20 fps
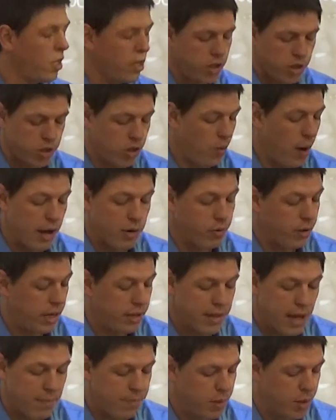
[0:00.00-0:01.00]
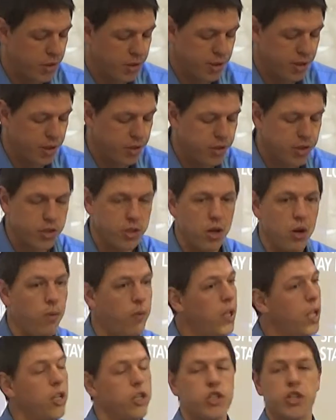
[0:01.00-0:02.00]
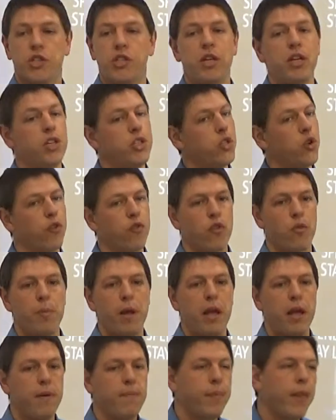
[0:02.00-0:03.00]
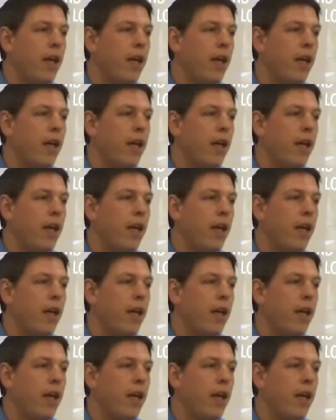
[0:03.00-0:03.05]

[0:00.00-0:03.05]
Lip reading: So I don't need that business, so just easier for me.